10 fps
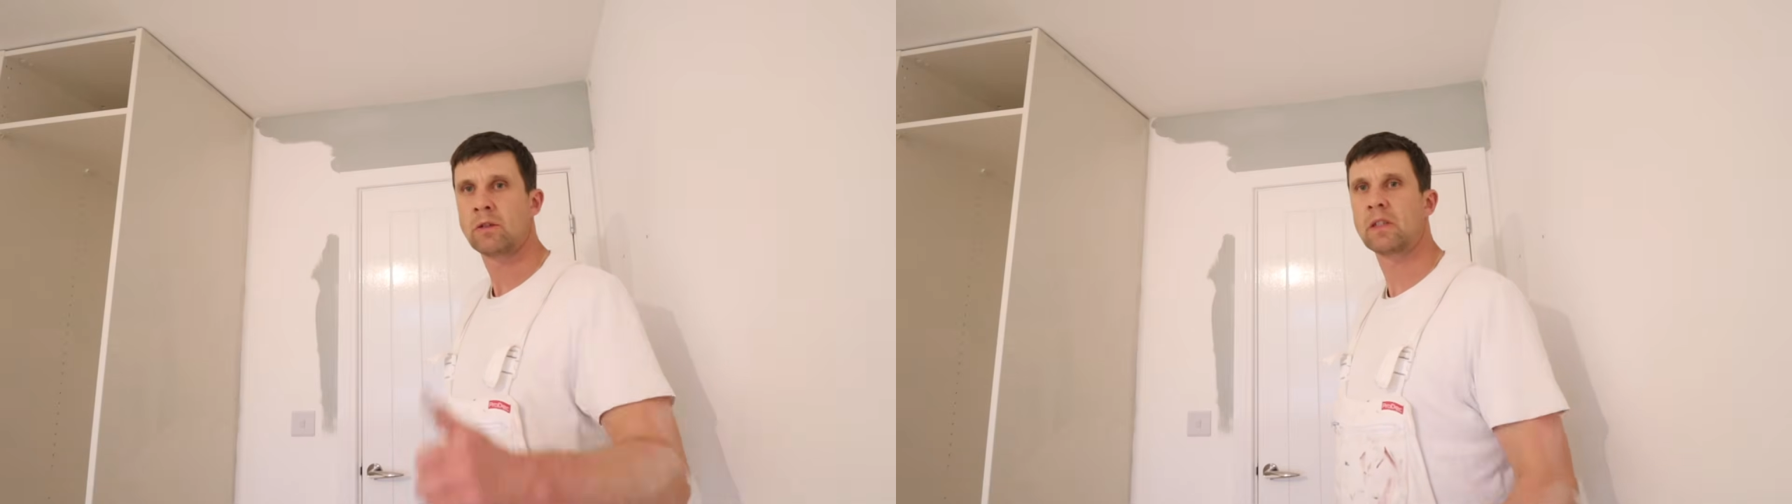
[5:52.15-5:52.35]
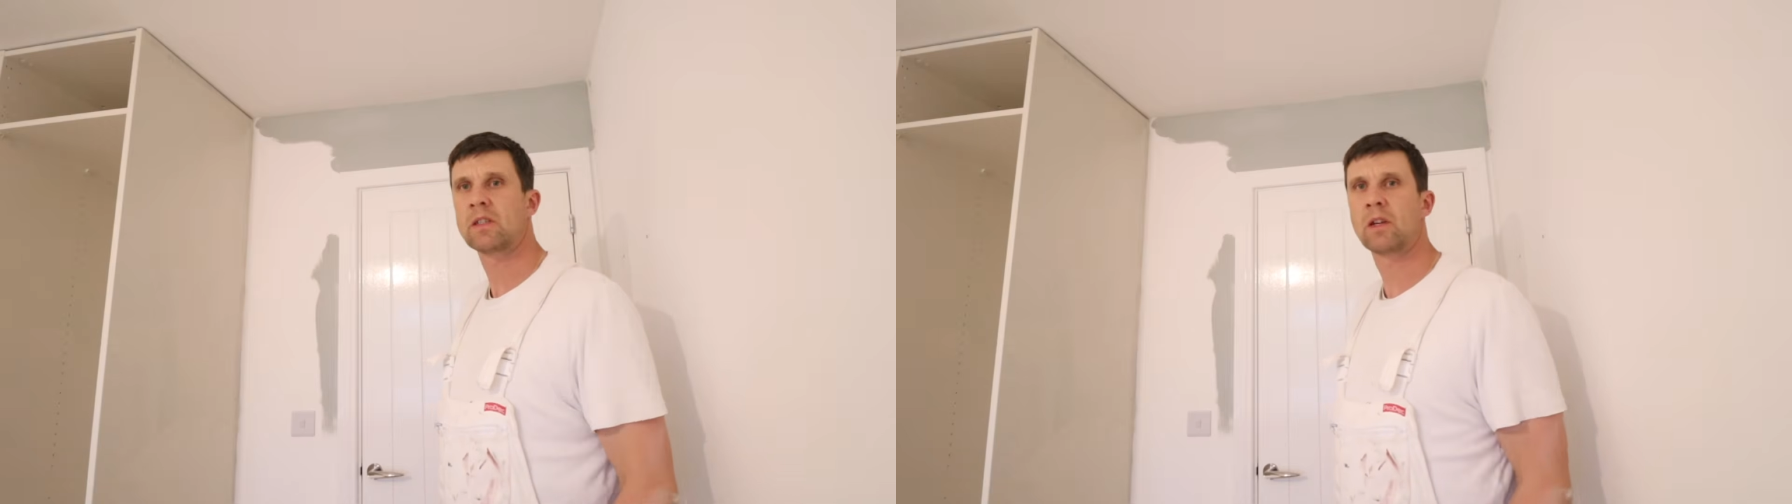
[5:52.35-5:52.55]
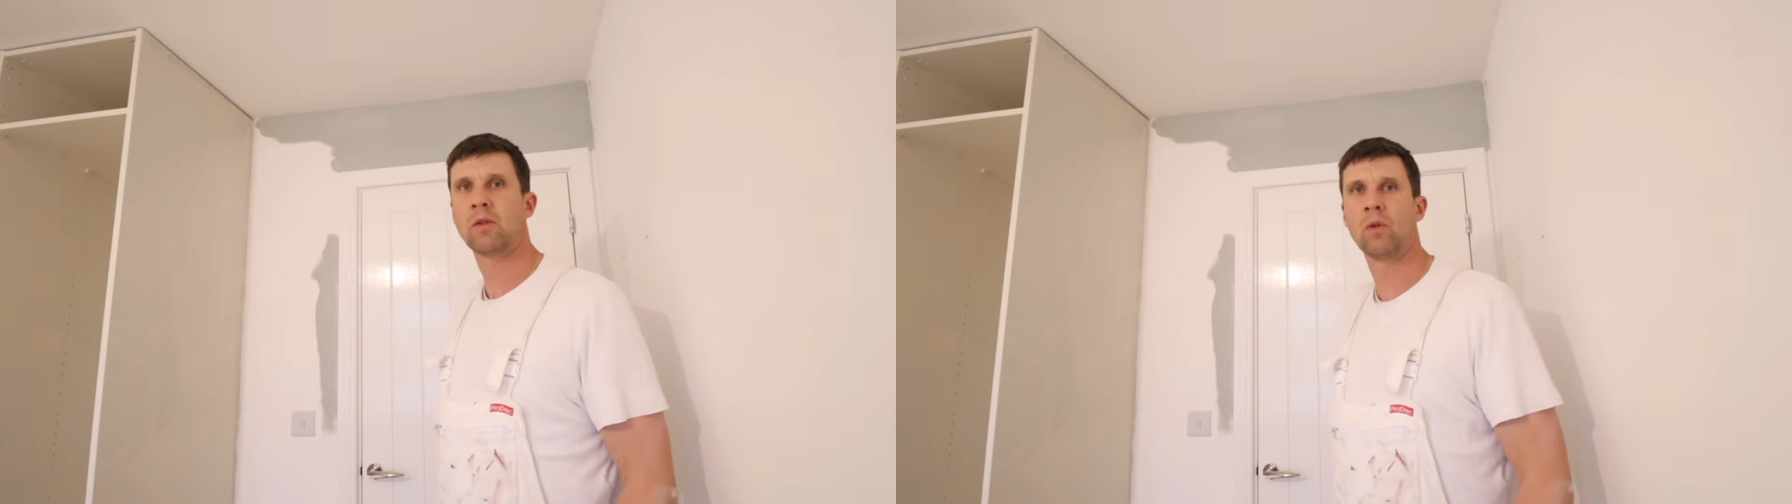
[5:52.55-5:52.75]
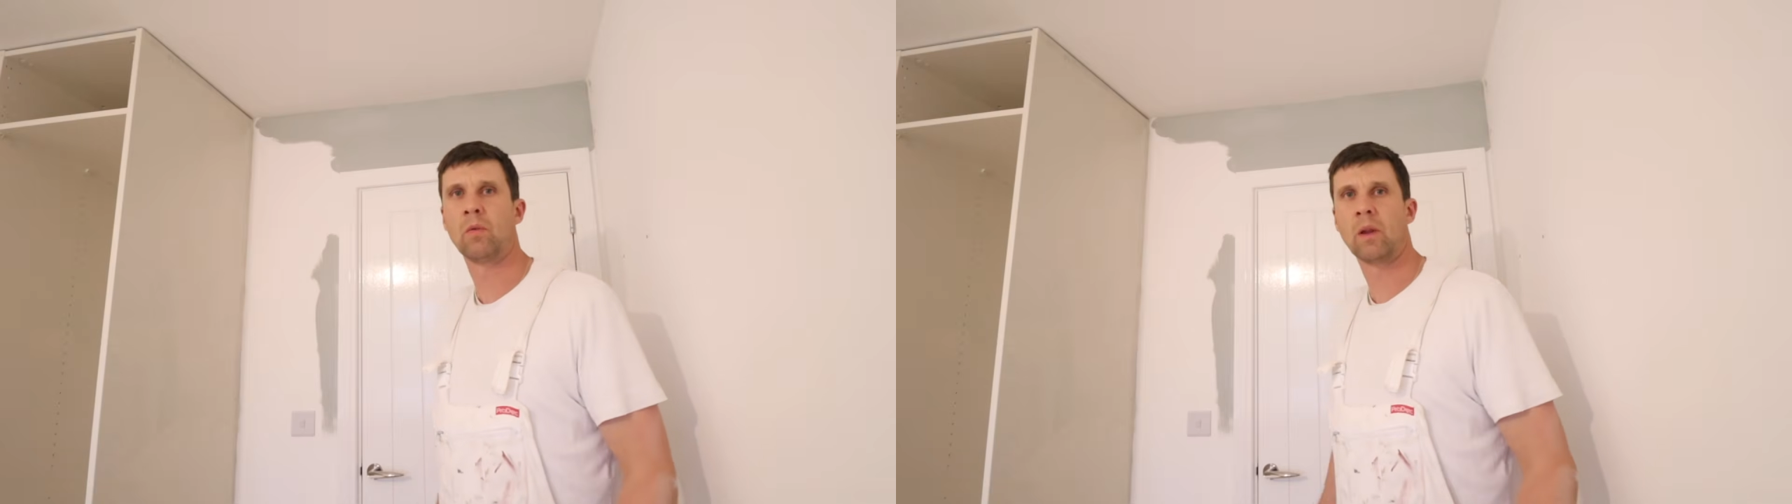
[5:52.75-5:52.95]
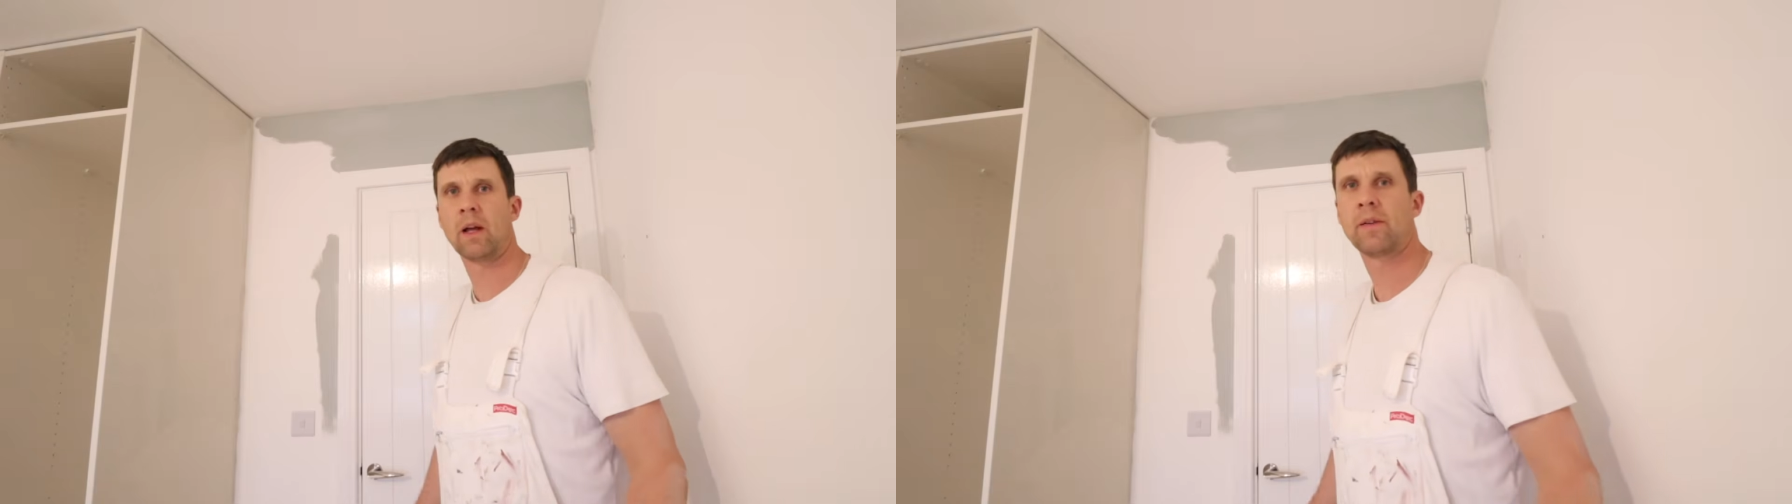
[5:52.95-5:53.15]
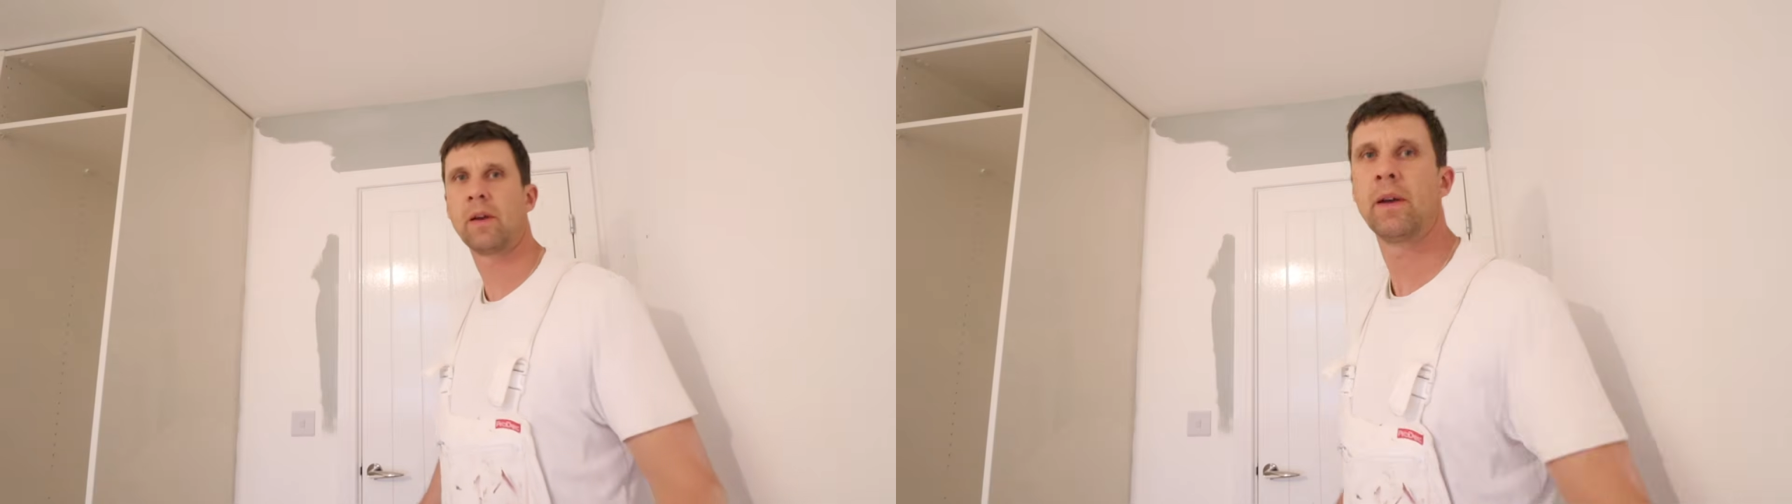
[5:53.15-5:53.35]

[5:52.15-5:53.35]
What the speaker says: let's get going with that.